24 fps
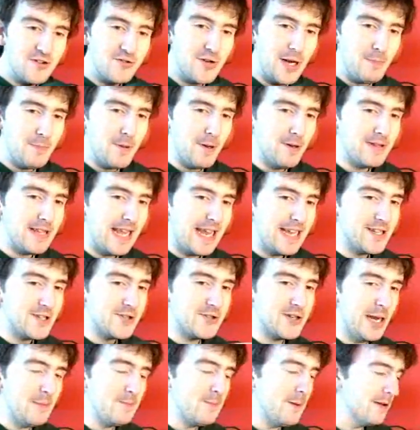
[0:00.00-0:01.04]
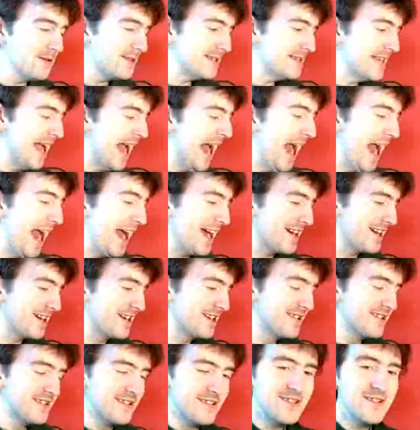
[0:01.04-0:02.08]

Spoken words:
It's triple sec.